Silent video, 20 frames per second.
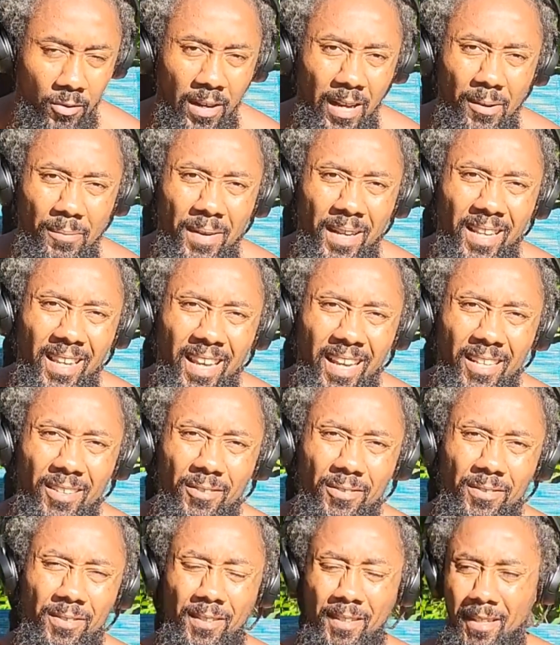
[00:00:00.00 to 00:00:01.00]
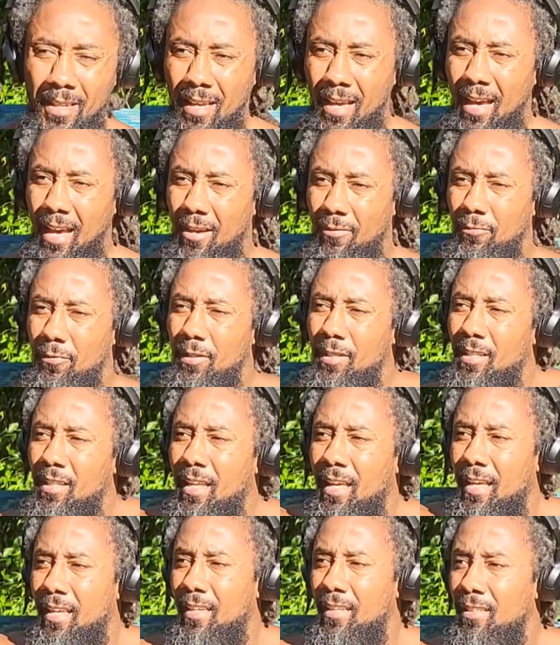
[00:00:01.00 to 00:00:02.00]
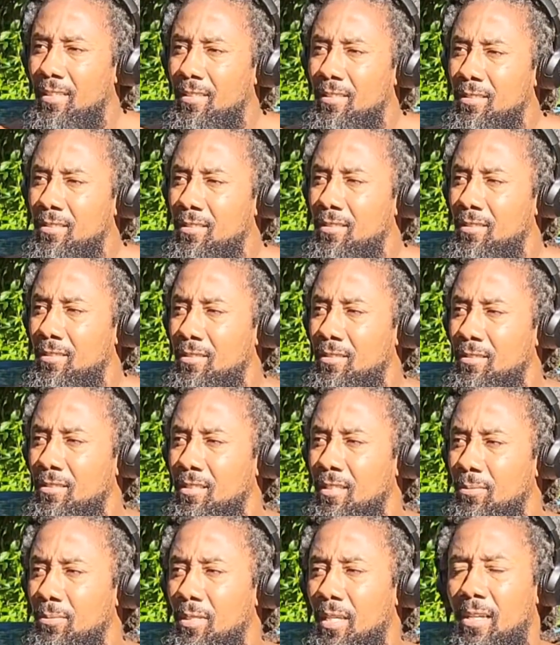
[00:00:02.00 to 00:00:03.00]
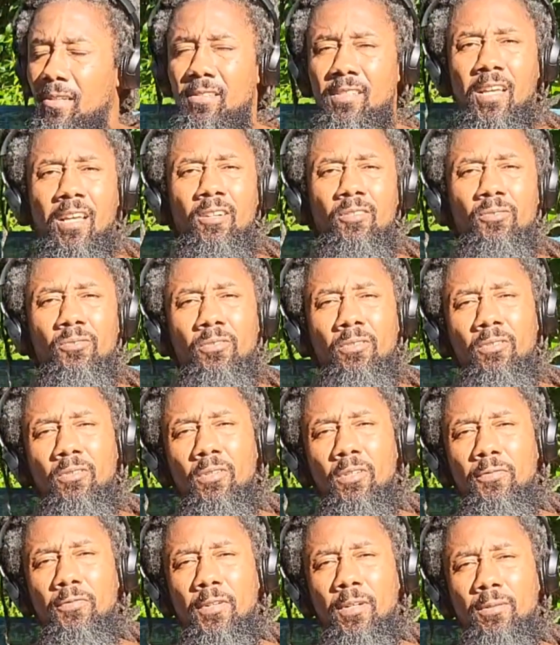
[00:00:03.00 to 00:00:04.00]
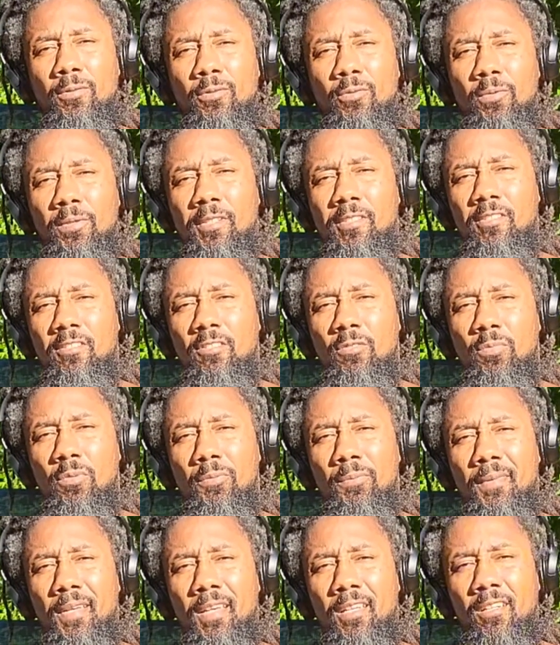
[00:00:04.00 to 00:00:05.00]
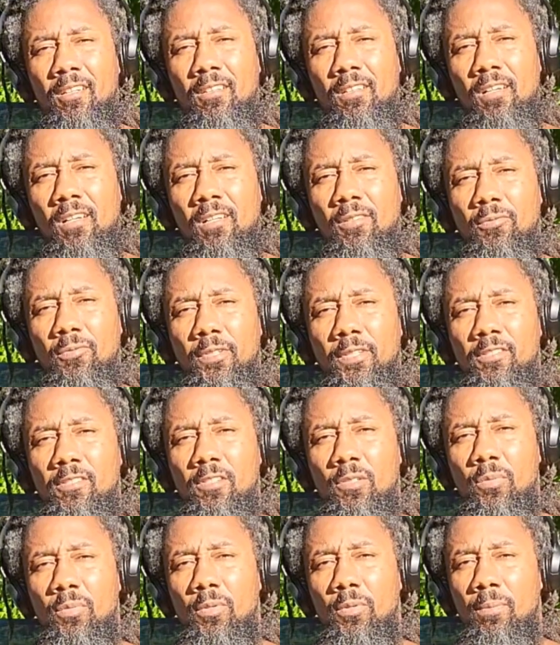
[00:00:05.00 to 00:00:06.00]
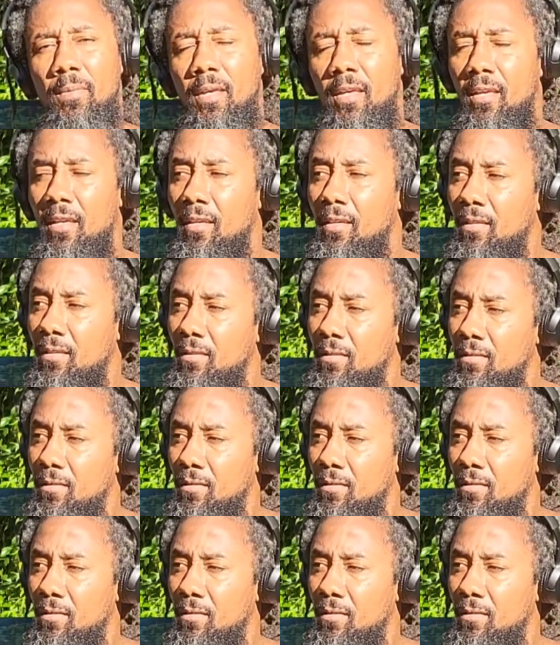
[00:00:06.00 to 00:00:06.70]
Throughout my life, I feel like sometimes I don't know if I'm the reasonable man or the unreasonable man.